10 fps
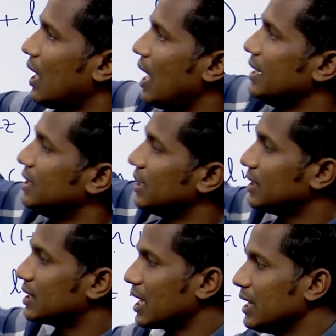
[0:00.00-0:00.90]
and then
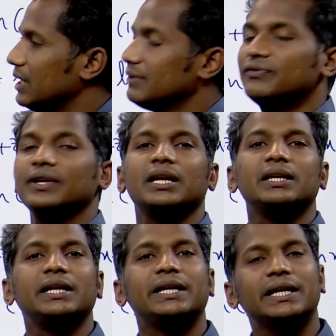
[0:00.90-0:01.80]
try if we
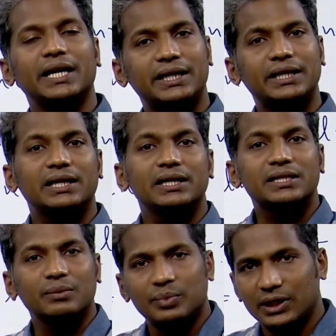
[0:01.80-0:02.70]
can integrate it in
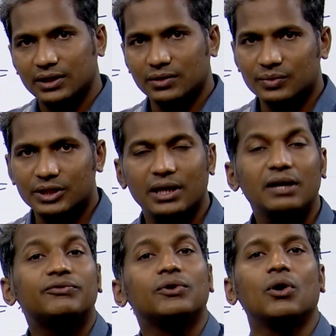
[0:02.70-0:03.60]
simple terms.
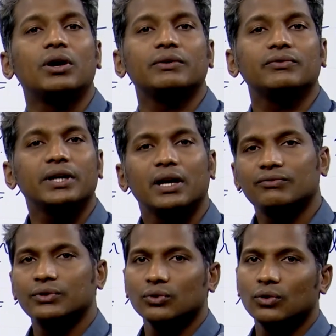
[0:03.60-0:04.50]
If not, we
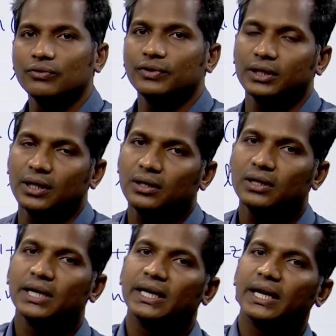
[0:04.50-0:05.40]
have to go for the
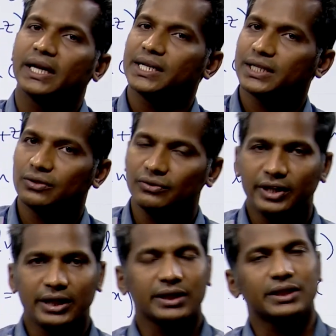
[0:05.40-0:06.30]
techniques of
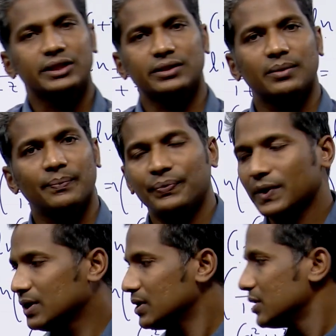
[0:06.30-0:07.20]
integration.
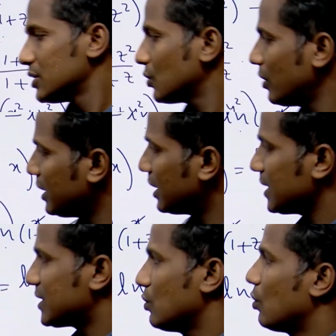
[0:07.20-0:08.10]
So it
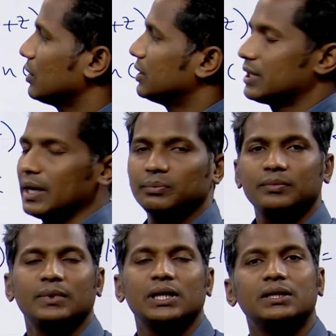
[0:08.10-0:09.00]
takes longer time.
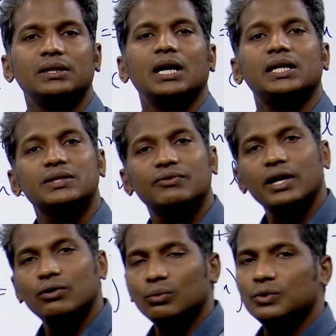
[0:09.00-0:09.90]
That is why
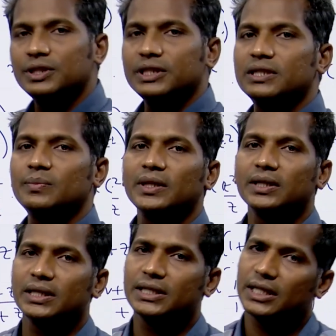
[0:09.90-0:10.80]
homogeneous
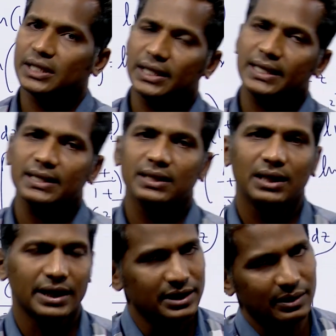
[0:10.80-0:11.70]
method is generally
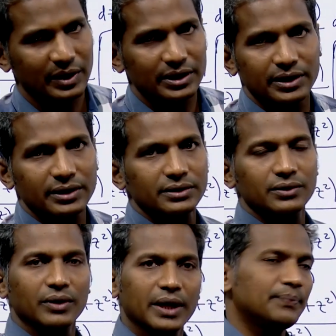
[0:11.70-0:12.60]
lengthy method,
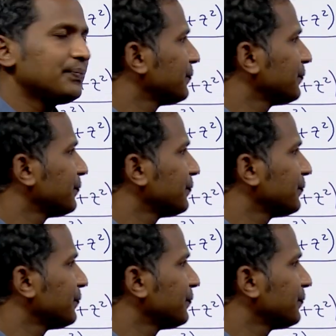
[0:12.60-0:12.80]
okay.